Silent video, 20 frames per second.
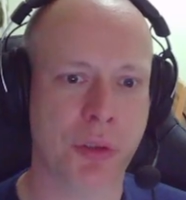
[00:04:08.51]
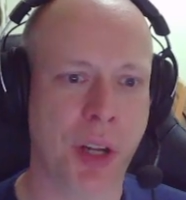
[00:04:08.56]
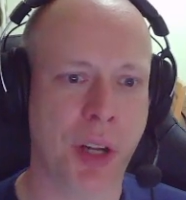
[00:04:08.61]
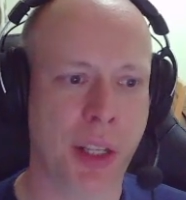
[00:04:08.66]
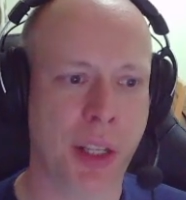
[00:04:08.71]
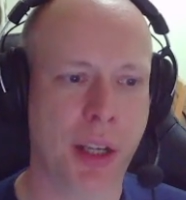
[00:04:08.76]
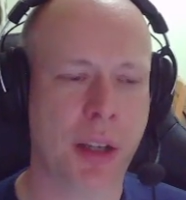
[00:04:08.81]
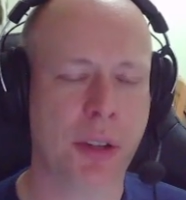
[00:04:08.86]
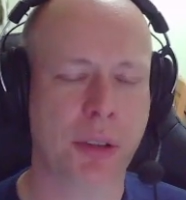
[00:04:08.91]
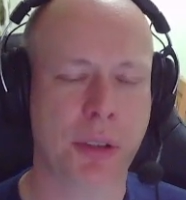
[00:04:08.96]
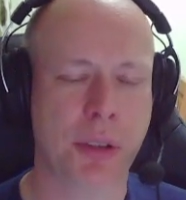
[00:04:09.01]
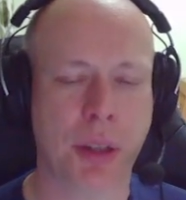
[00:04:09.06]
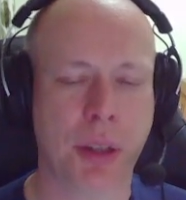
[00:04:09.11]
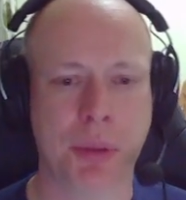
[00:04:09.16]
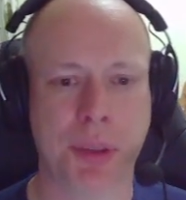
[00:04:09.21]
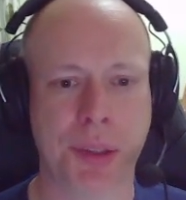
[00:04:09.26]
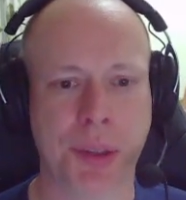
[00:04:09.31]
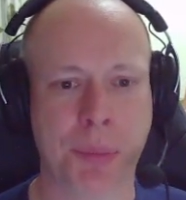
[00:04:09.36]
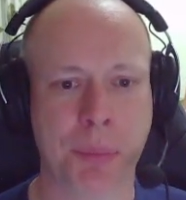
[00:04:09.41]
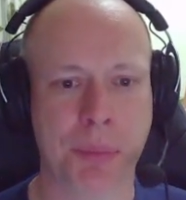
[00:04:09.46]
And I code out
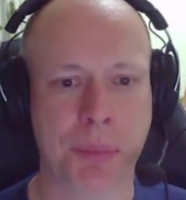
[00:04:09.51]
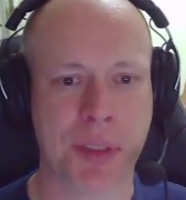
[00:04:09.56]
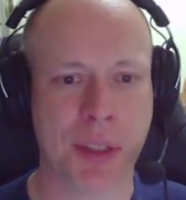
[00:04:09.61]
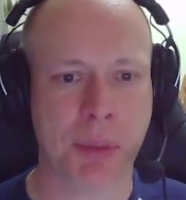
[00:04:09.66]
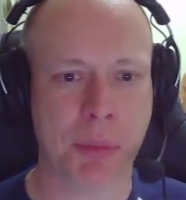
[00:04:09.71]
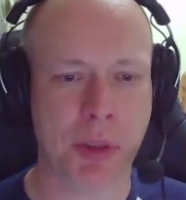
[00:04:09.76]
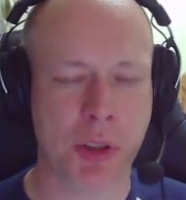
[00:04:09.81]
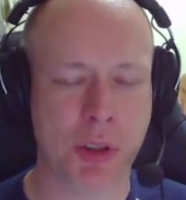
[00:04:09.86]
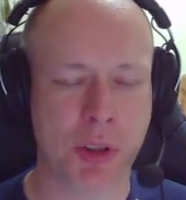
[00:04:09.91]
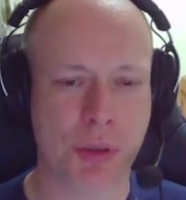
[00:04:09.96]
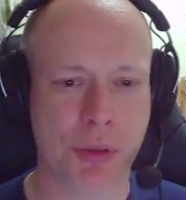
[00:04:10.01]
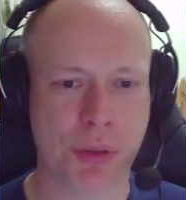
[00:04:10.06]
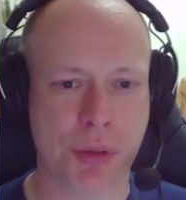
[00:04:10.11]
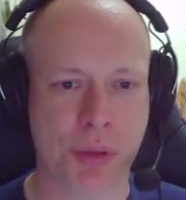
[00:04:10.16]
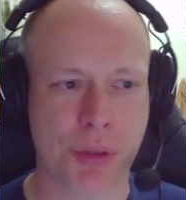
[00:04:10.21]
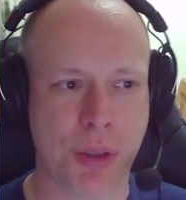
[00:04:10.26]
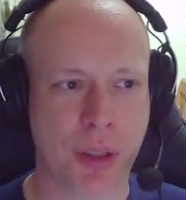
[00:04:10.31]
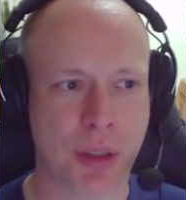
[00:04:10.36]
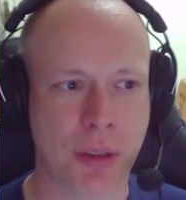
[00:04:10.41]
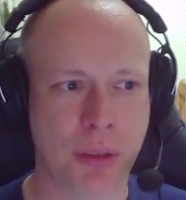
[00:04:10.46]
some issues.
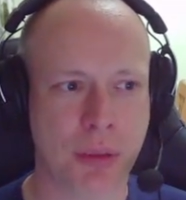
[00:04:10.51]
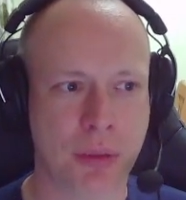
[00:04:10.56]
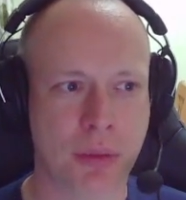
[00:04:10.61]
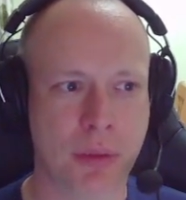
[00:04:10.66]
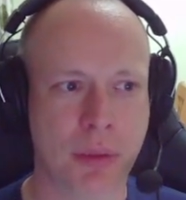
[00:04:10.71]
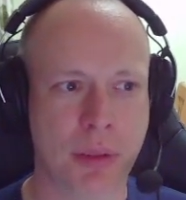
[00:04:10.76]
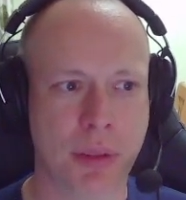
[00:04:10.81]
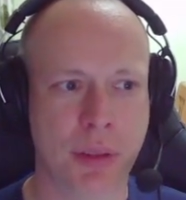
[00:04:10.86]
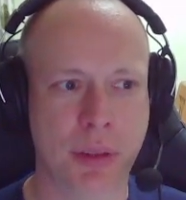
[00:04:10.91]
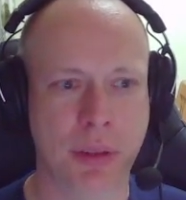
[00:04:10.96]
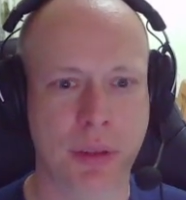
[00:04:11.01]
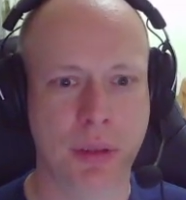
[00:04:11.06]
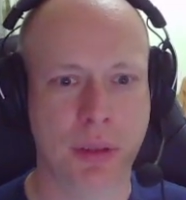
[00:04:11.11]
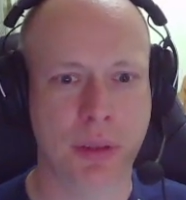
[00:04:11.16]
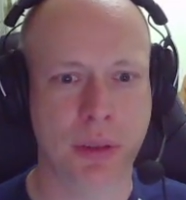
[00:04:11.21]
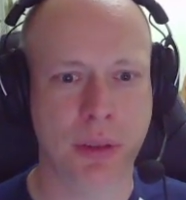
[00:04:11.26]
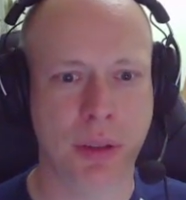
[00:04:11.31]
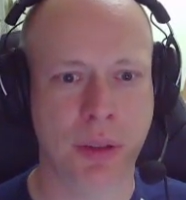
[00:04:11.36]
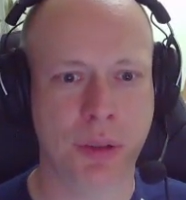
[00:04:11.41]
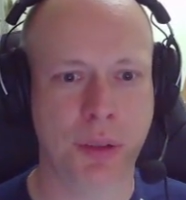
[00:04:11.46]
So
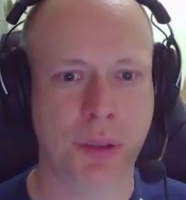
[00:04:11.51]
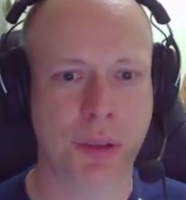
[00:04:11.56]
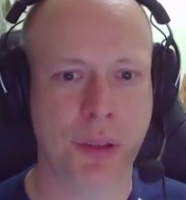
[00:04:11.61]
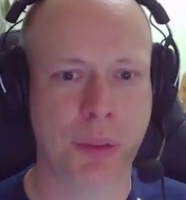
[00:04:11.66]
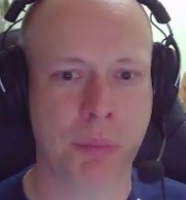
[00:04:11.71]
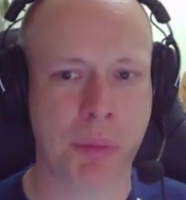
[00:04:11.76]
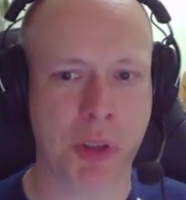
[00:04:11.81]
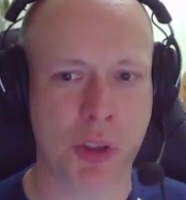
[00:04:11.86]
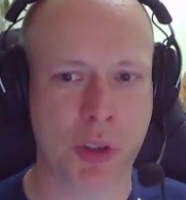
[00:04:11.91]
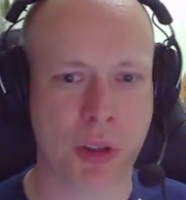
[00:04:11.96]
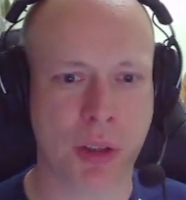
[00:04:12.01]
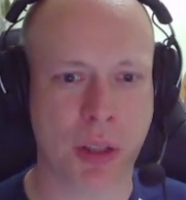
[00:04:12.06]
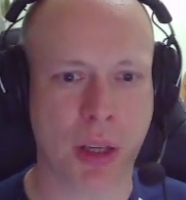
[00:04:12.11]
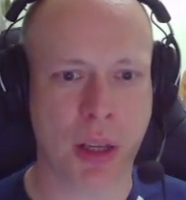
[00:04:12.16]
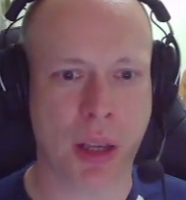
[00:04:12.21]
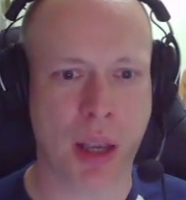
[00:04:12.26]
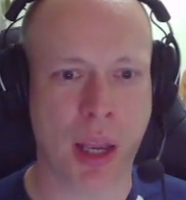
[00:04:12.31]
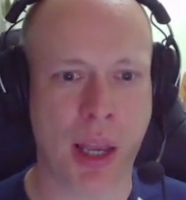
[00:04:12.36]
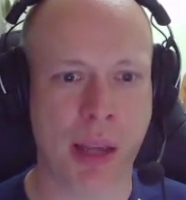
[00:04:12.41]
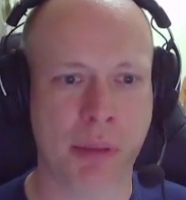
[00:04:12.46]
on the submission,
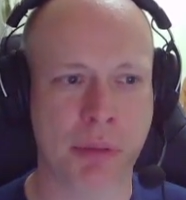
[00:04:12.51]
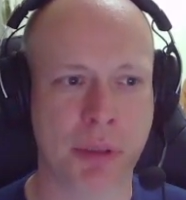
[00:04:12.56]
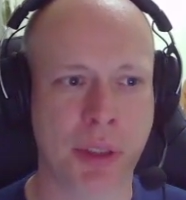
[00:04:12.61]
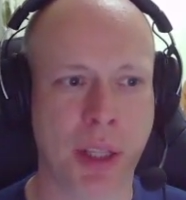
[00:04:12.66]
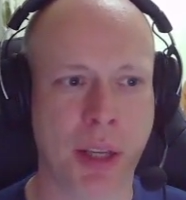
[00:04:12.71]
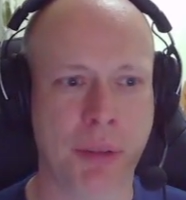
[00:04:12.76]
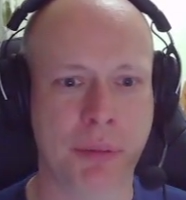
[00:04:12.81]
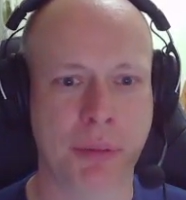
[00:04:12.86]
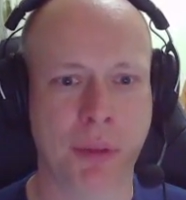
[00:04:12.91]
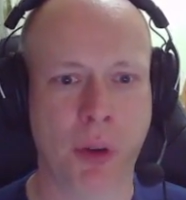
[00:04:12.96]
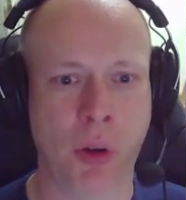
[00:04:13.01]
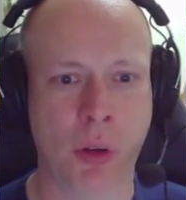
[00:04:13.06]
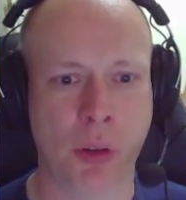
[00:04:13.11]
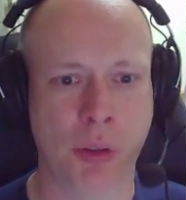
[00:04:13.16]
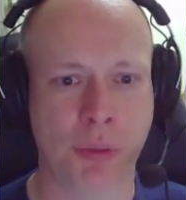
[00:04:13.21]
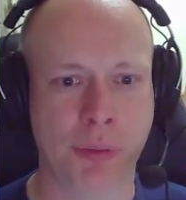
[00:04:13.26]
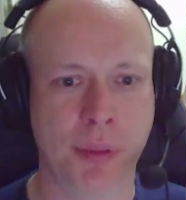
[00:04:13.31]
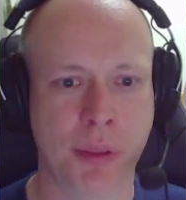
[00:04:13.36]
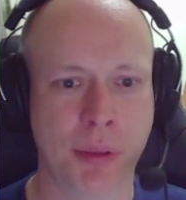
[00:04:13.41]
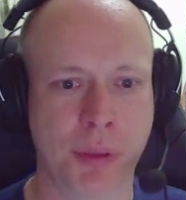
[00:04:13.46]
I would have all of
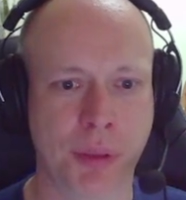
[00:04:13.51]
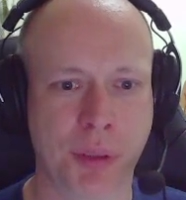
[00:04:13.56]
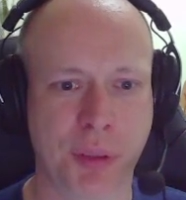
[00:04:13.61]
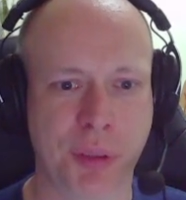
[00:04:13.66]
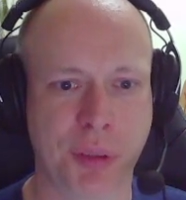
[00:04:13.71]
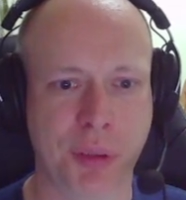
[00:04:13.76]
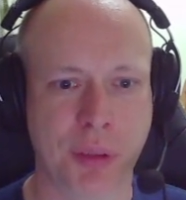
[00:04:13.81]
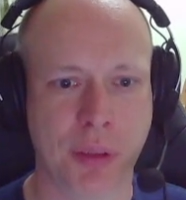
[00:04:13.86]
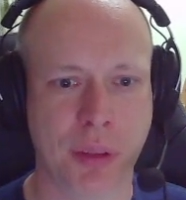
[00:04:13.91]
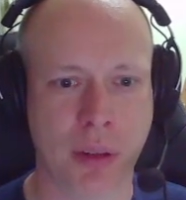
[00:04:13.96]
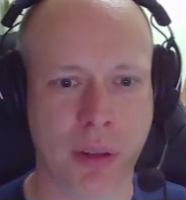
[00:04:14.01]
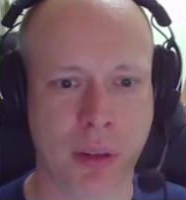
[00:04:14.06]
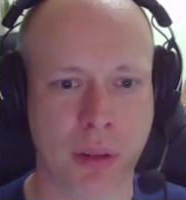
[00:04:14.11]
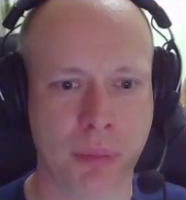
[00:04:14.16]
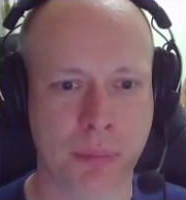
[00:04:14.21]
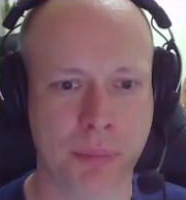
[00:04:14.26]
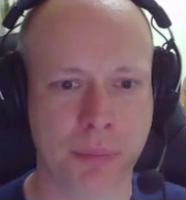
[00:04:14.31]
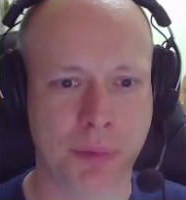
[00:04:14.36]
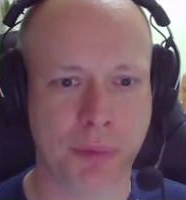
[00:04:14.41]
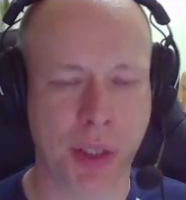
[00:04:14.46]
those
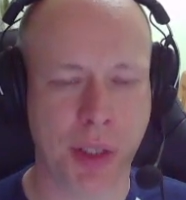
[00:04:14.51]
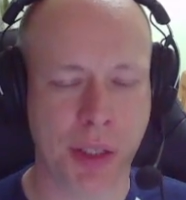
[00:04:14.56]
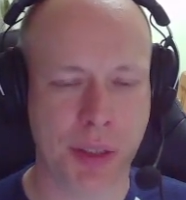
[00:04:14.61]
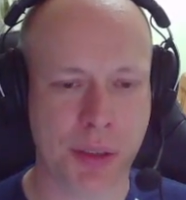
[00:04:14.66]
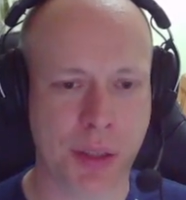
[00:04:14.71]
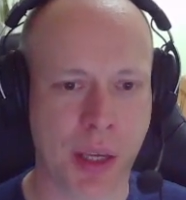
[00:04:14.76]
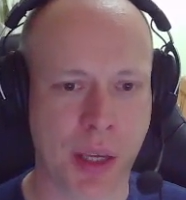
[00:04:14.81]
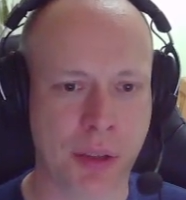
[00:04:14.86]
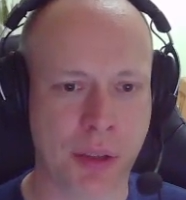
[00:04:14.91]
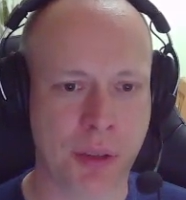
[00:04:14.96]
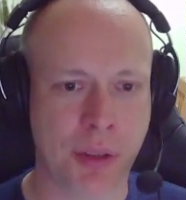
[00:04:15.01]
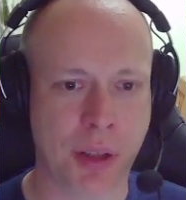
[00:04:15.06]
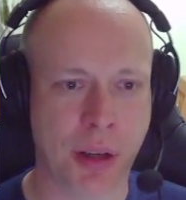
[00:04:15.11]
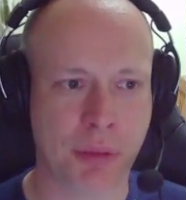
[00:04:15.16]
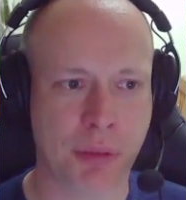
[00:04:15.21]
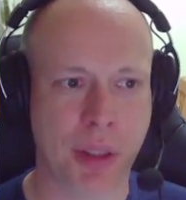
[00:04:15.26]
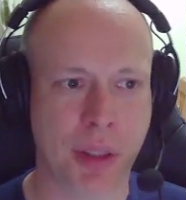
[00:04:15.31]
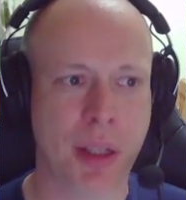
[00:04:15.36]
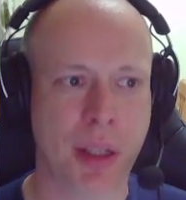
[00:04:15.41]
things ironed out.